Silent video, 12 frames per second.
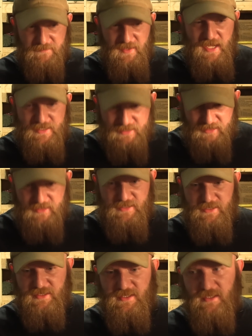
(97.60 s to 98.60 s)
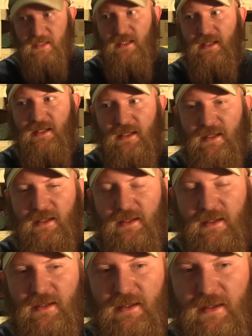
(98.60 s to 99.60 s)
fact is
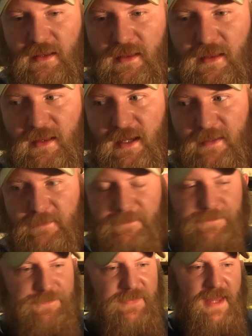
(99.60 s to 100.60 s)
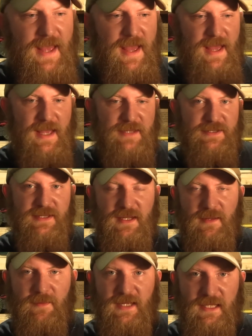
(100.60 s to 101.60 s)
that as the
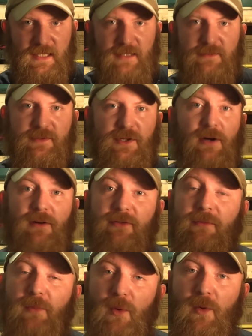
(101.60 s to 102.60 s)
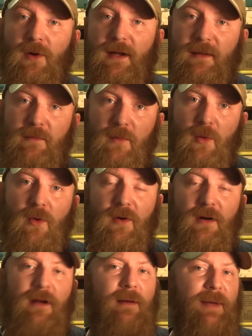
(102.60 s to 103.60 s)
committee talks more and
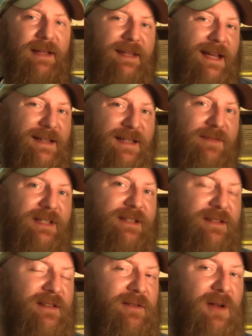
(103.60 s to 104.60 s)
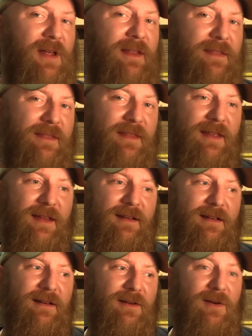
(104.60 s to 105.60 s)
more about the activities that
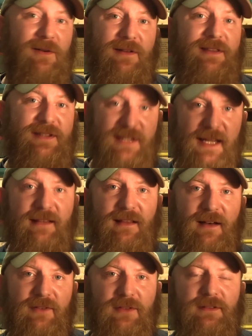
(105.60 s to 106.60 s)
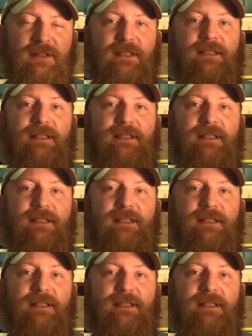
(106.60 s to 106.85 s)
occurred at the state level,